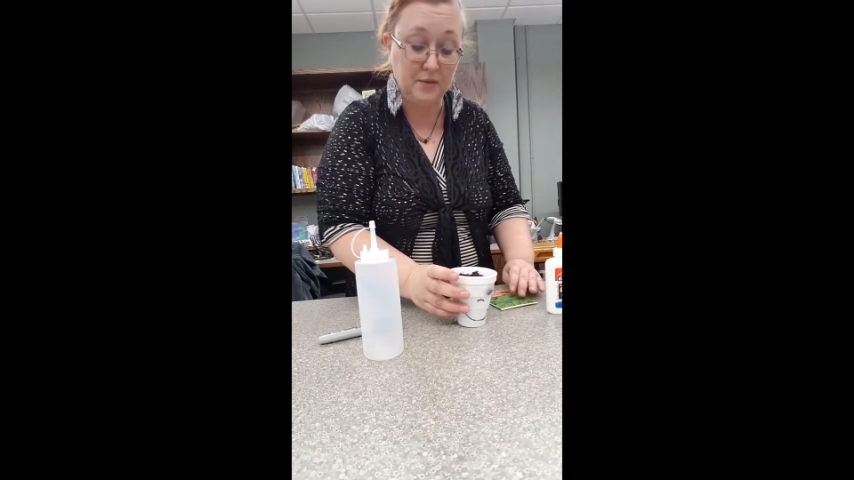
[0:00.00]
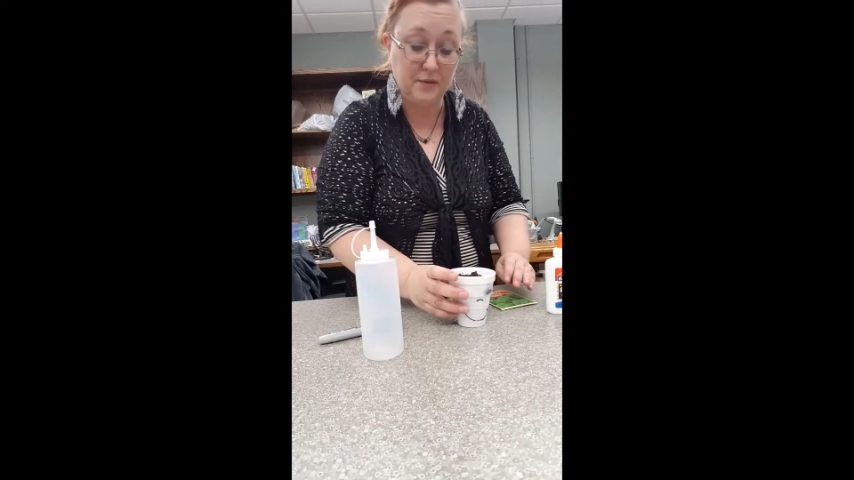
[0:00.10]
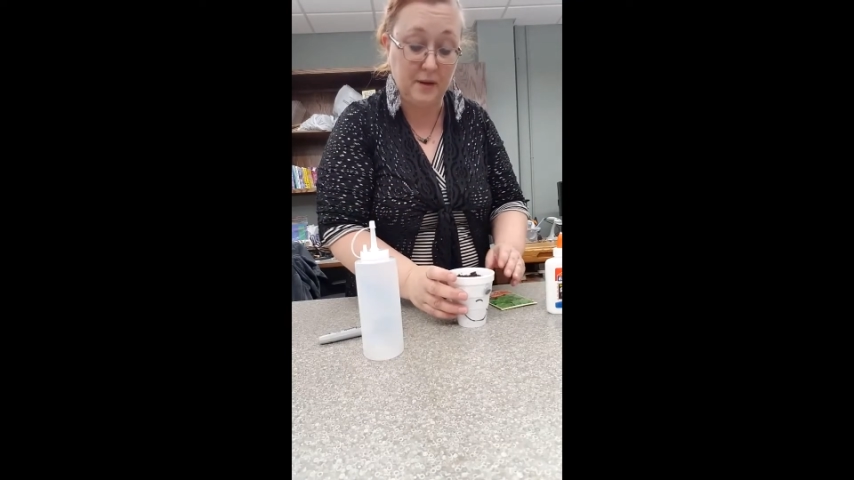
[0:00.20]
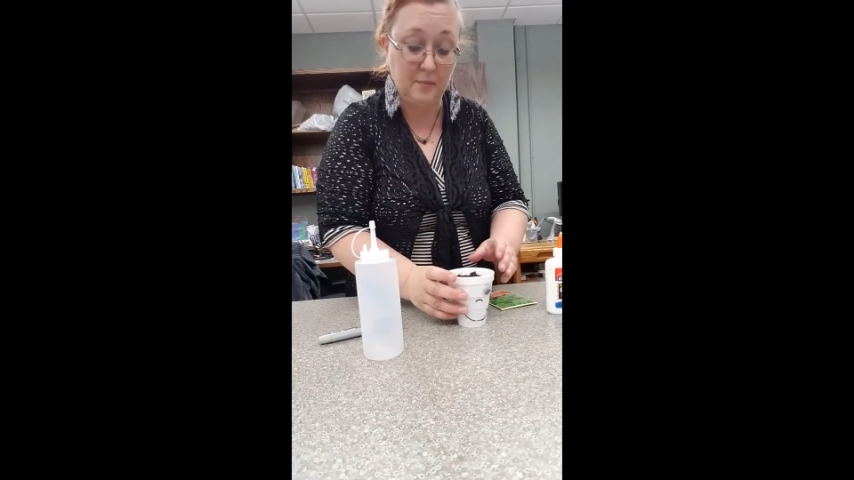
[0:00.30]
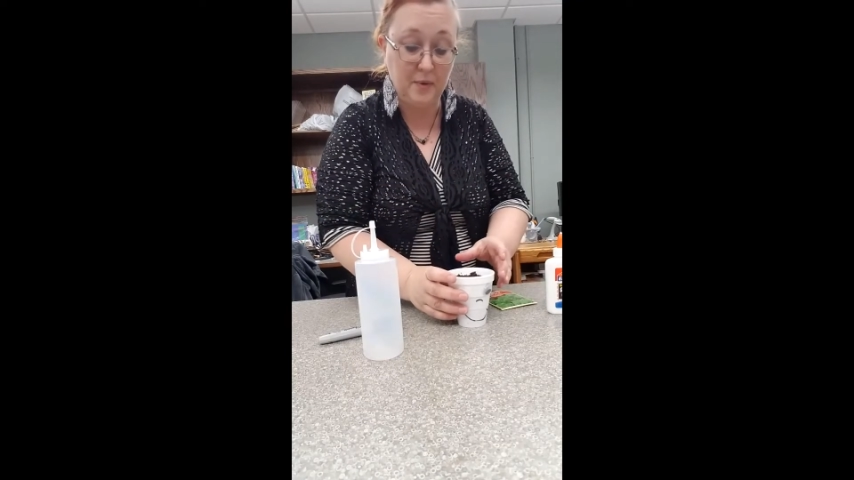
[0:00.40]

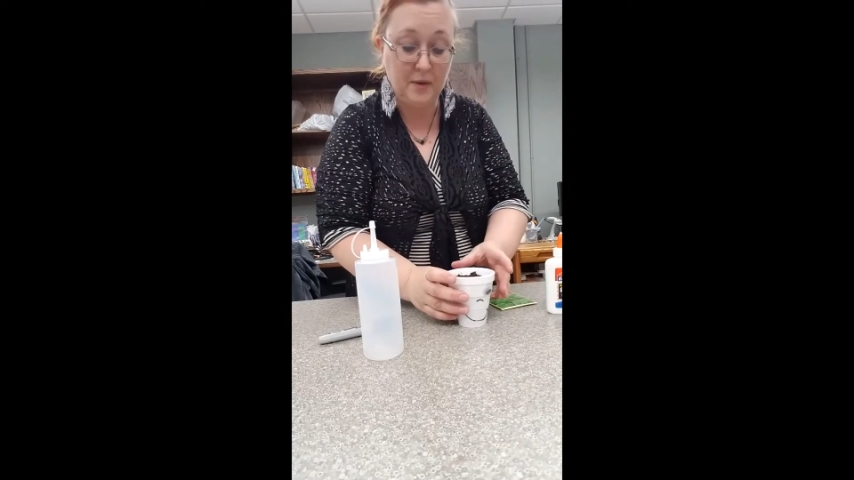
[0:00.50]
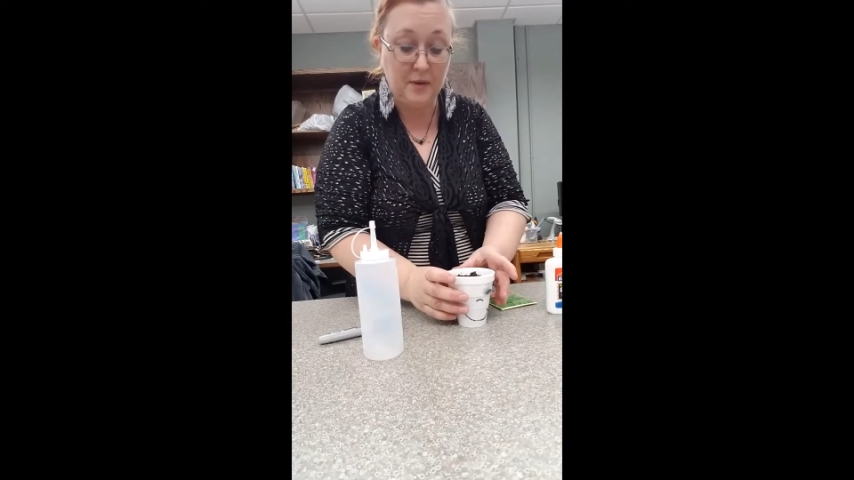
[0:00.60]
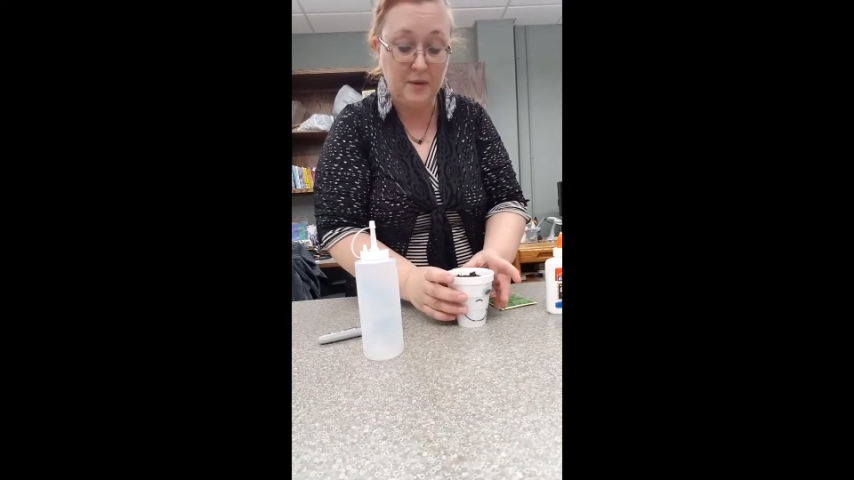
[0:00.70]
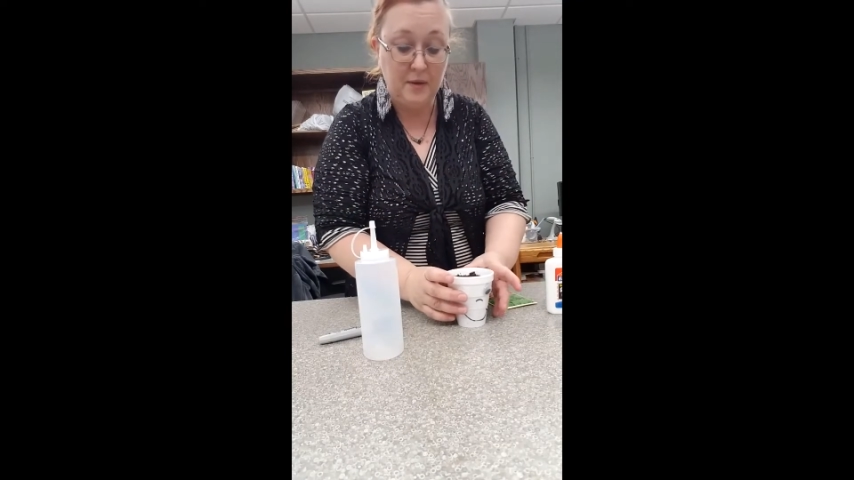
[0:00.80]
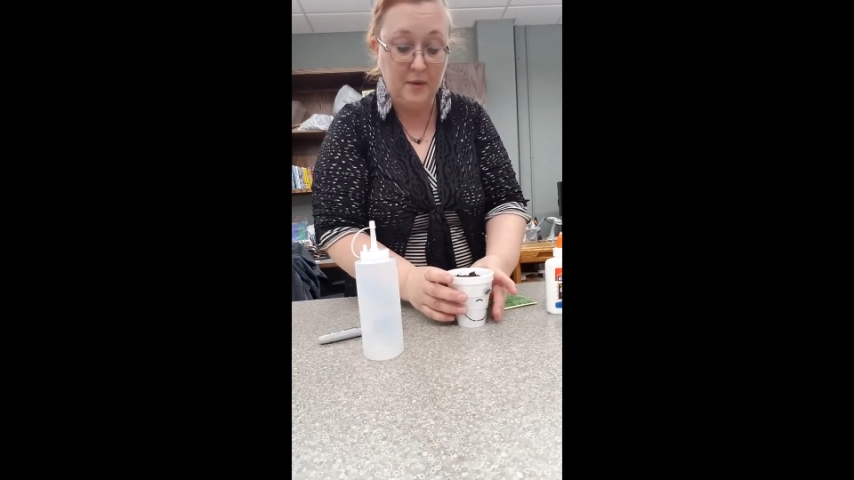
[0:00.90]
up
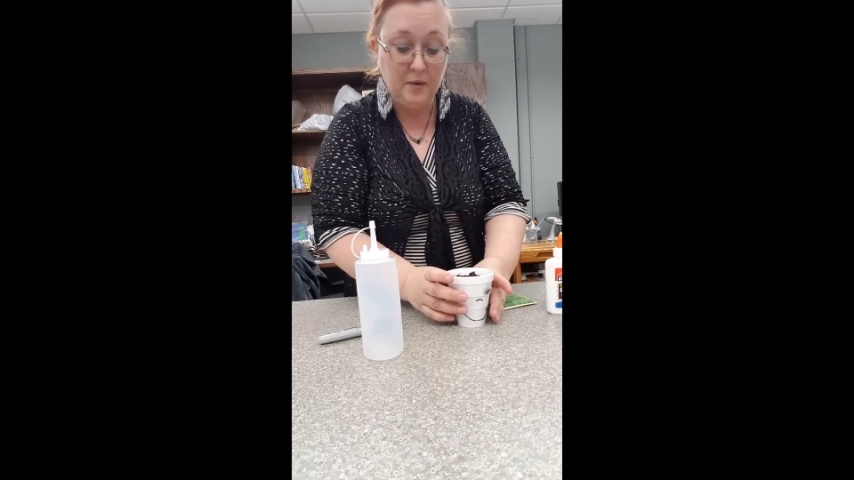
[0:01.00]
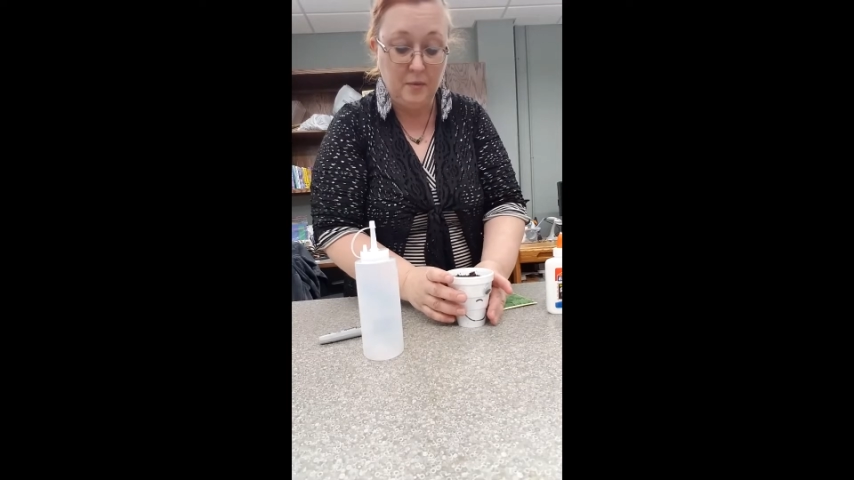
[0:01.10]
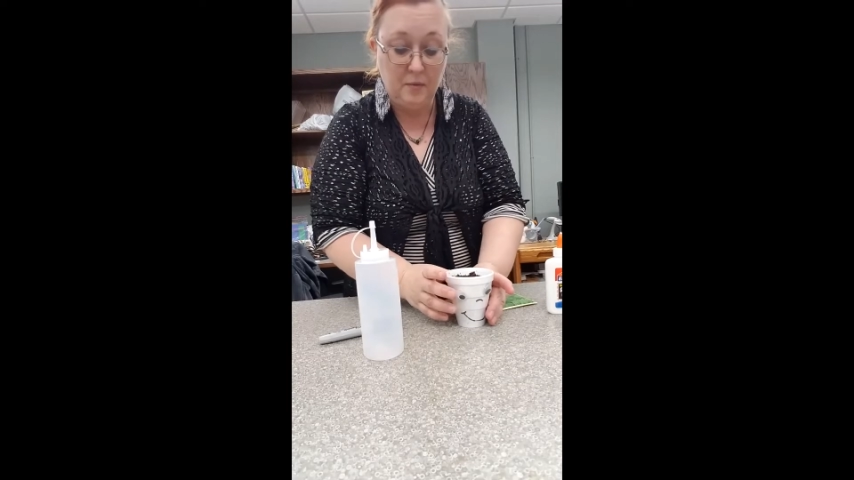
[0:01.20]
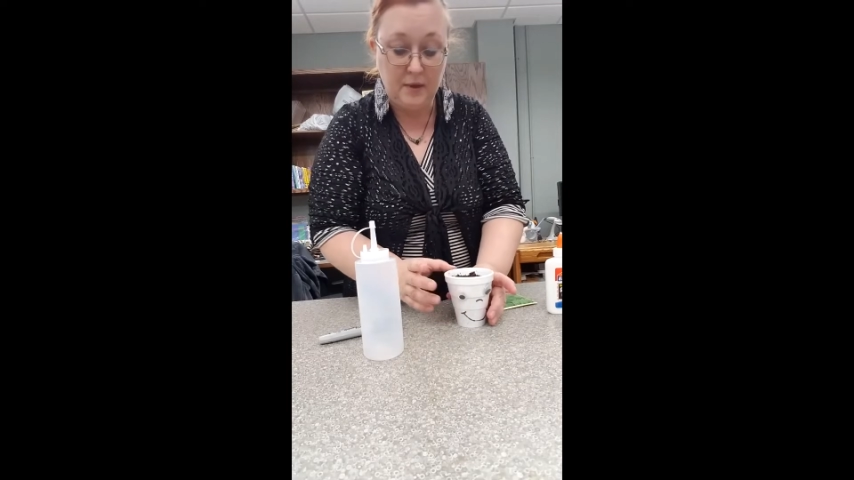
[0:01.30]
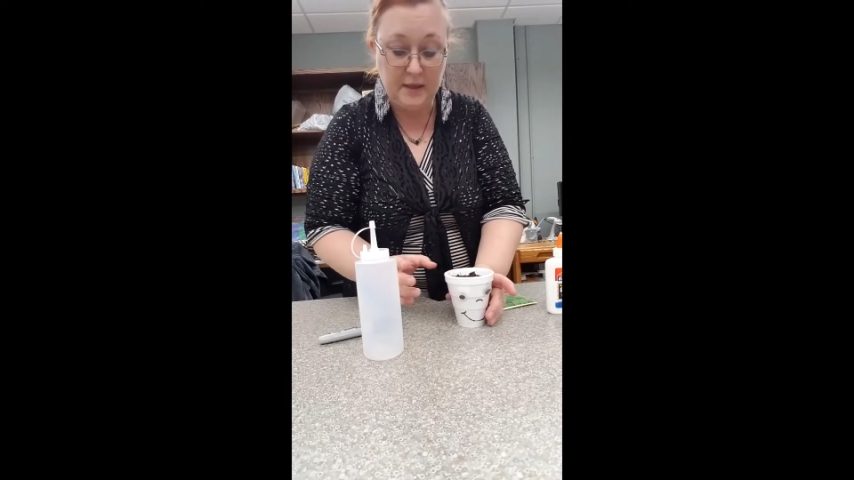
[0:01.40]

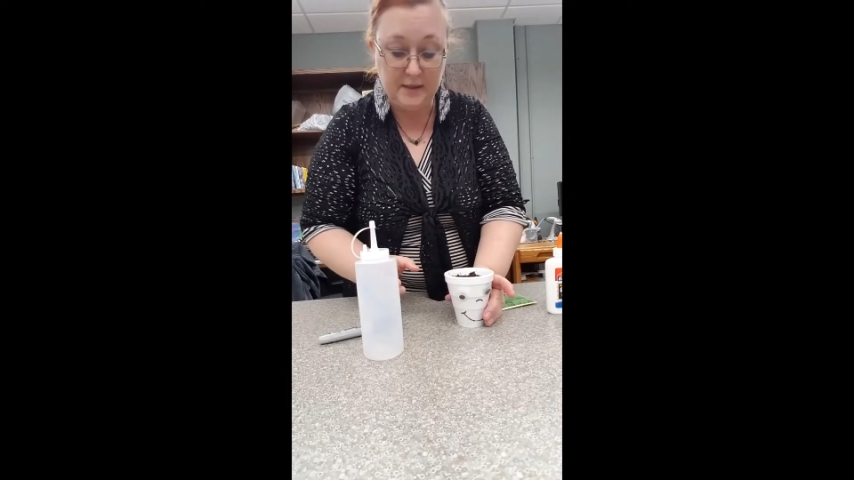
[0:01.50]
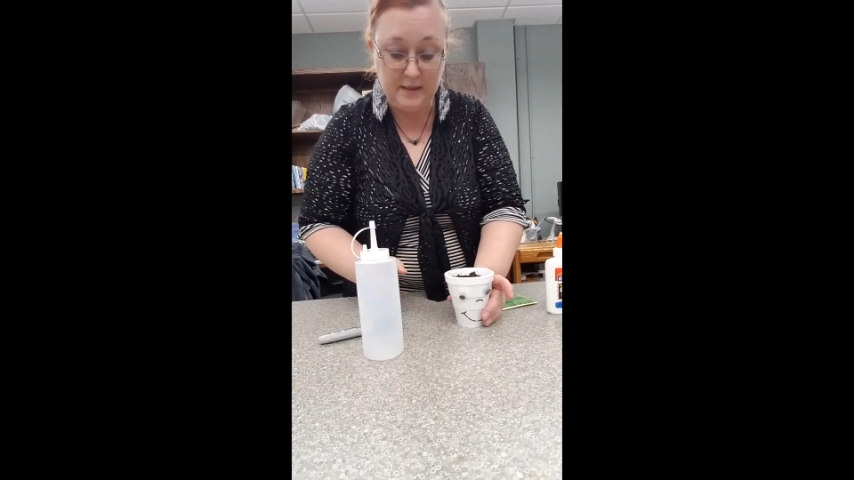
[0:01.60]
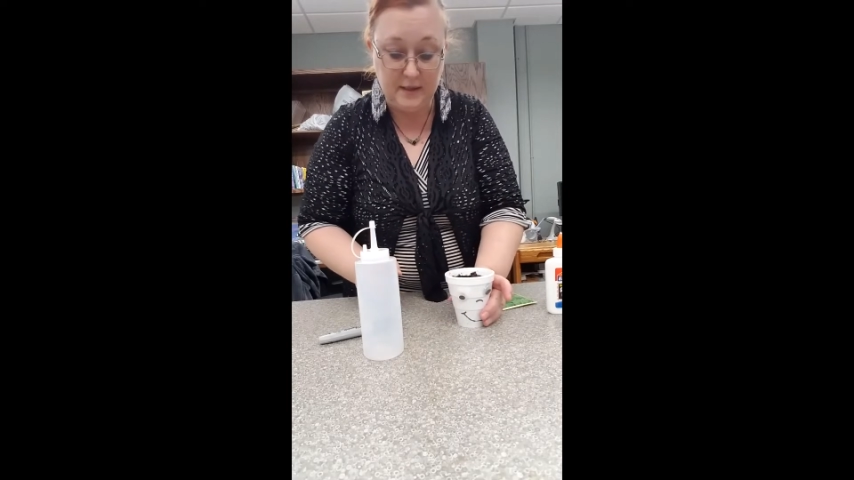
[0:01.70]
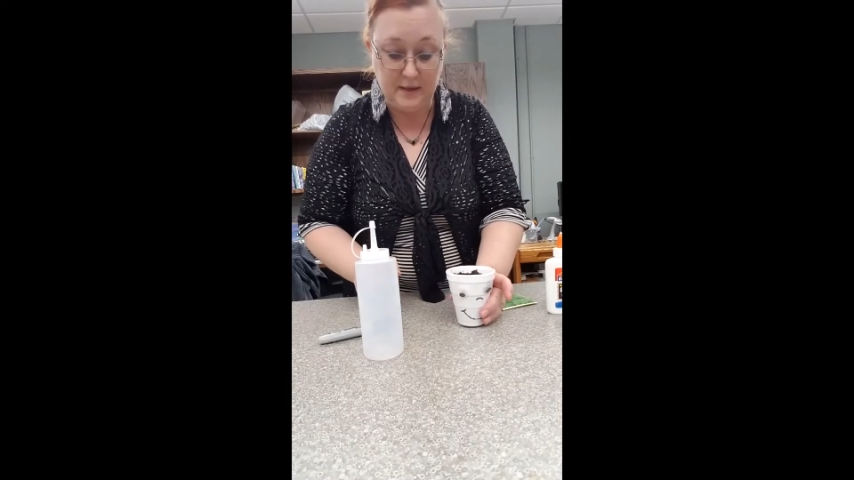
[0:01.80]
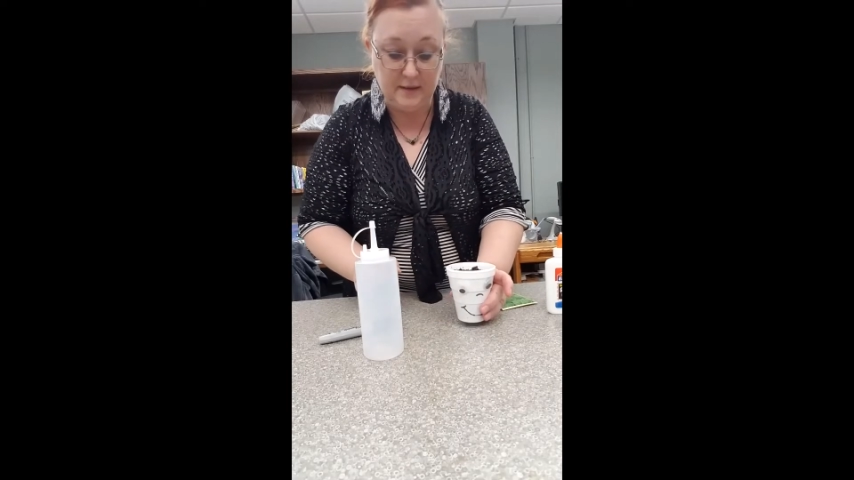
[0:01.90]
what I
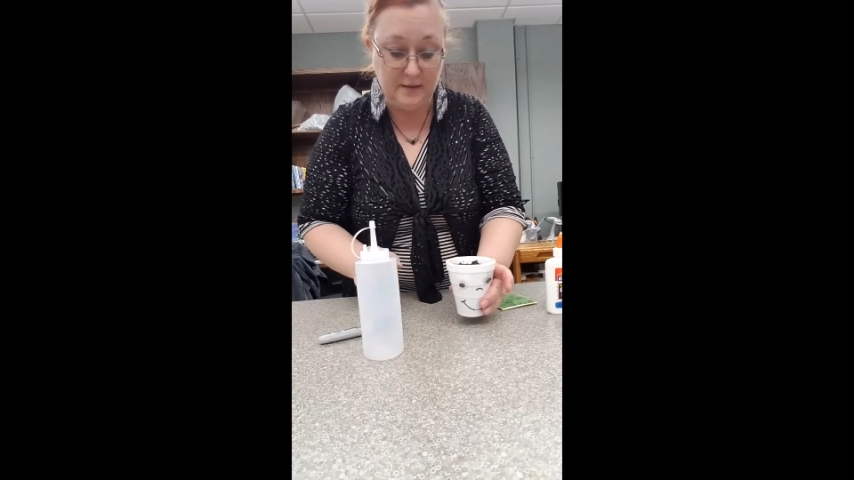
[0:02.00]
did.